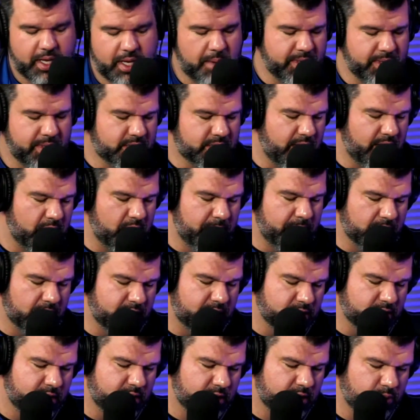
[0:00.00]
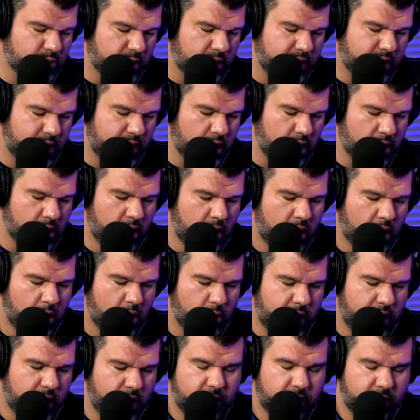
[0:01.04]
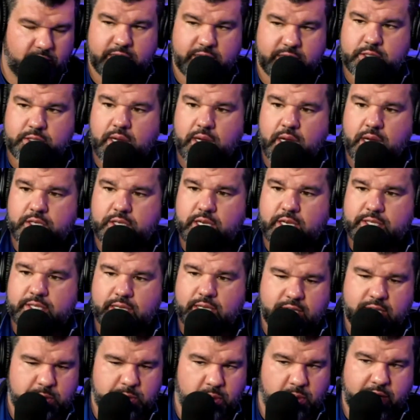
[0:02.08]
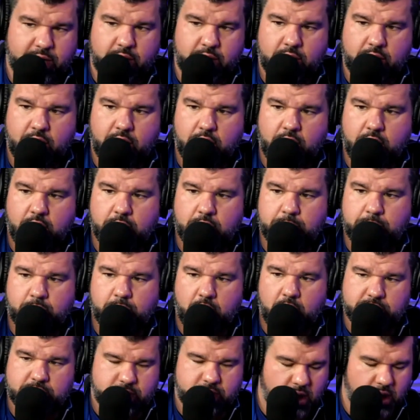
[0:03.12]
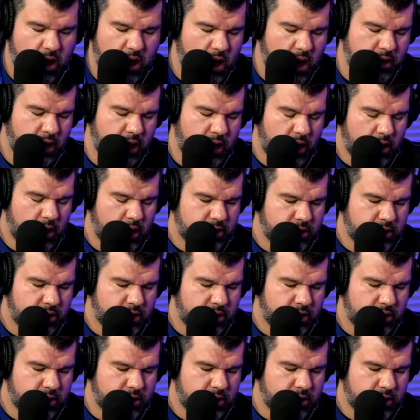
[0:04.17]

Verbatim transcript: I'm, I'm excited about this. This one here, we have, let's, uh, Jesse, let's bring uh, Bronson on.